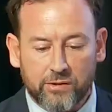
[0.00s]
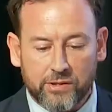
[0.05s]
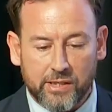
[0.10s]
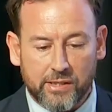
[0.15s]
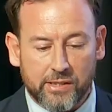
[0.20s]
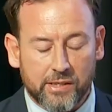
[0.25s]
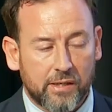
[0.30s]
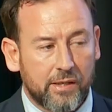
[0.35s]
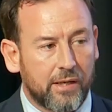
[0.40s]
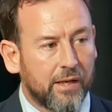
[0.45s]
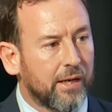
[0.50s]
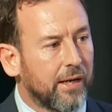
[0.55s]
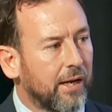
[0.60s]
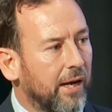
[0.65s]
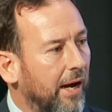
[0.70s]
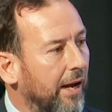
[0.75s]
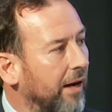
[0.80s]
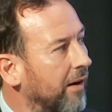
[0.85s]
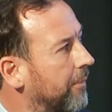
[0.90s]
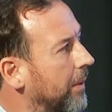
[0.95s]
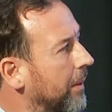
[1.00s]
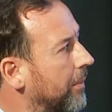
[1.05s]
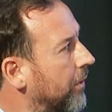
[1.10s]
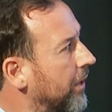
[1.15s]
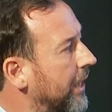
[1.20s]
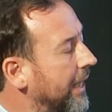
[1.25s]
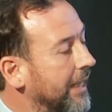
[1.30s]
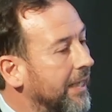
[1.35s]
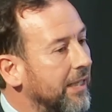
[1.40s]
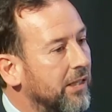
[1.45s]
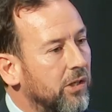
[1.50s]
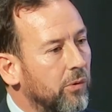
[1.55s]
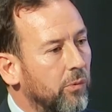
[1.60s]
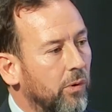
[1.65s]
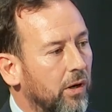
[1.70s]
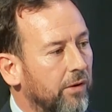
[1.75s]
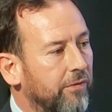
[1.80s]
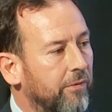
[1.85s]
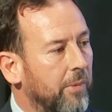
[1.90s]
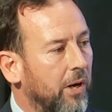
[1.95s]
Teezer. And if people needed to
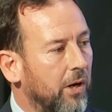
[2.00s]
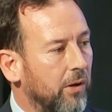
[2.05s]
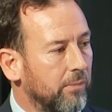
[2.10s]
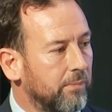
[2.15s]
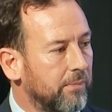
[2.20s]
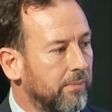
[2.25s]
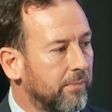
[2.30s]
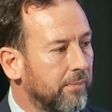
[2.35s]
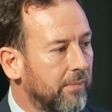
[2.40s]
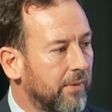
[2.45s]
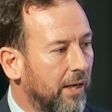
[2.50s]
work from home